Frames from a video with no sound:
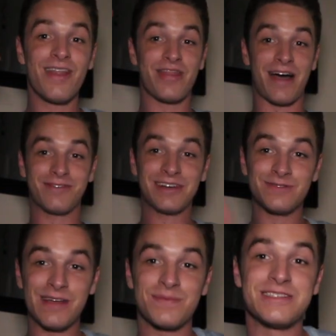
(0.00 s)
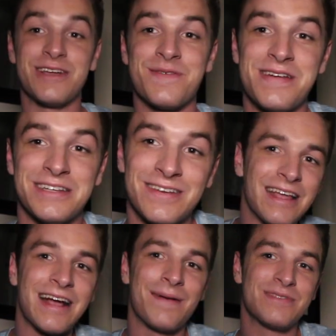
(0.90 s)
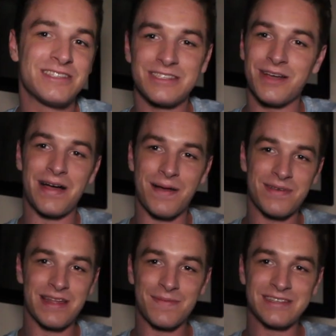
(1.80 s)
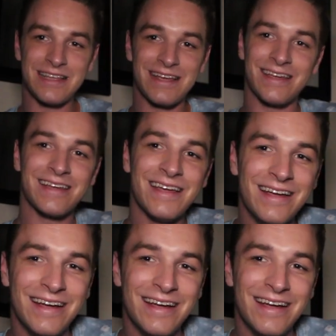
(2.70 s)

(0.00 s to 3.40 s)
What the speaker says: That fucked me up so much. Like, I'm so happy that I'm a psychic.